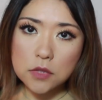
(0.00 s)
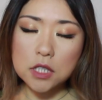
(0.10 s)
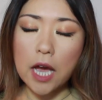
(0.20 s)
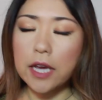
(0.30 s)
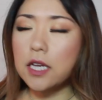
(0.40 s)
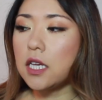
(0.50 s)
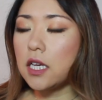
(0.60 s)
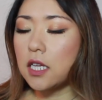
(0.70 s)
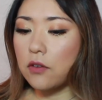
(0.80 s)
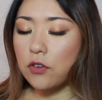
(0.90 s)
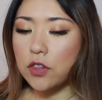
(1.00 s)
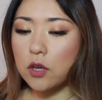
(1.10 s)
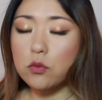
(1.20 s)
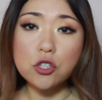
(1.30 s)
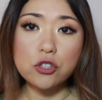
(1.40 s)
dieting and everything,
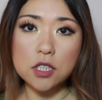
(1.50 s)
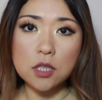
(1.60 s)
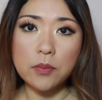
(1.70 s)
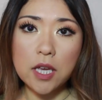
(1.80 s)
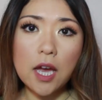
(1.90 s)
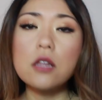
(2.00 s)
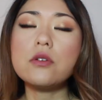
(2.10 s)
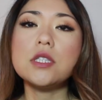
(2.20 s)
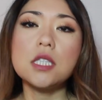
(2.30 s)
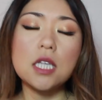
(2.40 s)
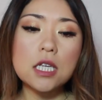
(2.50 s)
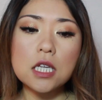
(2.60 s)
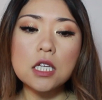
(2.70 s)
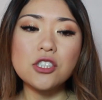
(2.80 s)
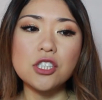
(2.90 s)
and restricting my calories and
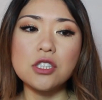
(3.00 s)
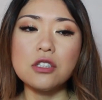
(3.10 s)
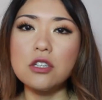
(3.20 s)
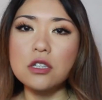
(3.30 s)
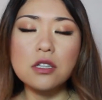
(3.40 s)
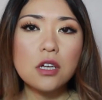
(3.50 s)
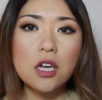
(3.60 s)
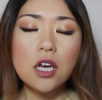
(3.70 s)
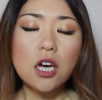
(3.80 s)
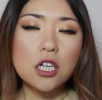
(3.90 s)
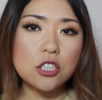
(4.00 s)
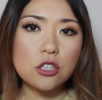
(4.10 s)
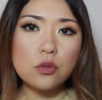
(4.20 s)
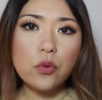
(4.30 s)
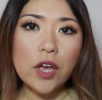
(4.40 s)
eating just to look a
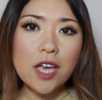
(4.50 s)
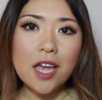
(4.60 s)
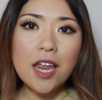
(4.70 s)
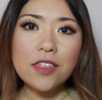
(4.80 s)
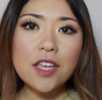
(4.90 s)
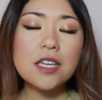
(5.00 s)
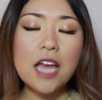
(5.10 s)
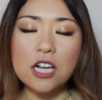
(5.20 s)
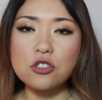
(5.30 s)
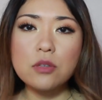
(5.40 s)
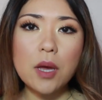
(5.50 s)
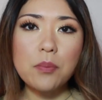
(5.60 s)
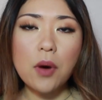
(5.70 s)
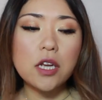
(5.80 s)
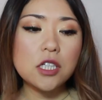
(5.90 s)
certain way. And I think naturally
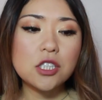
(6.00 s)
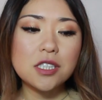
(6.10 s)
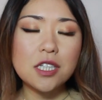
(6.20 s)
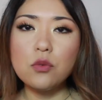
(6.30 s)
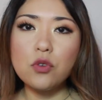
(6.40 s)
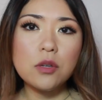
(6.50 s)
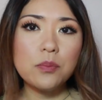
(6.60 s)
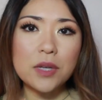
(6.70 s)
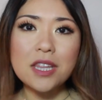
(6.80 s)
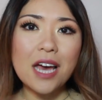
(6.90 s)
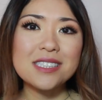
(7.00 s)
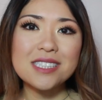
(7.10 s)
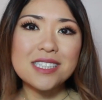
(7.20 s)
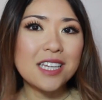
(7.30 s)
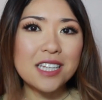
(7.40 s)
my body just didn't want to be that
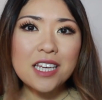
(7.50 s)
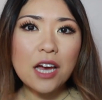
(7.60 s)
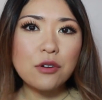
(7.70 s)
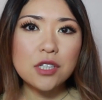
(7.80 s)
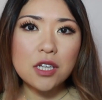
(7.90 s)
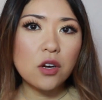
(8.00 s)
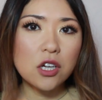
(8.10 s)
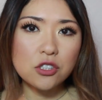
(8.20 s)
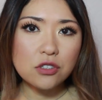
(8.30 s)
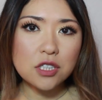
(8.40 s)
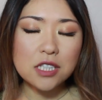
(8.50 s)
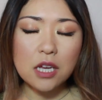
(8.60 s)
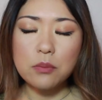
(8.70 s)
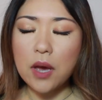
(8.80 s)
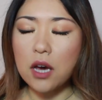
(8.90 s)
skinny. I was like
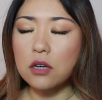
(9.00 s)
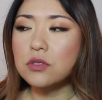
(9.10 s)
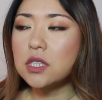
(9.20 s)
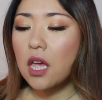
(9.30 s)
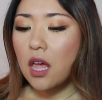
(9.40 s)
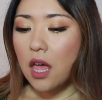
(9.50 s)
110 pounds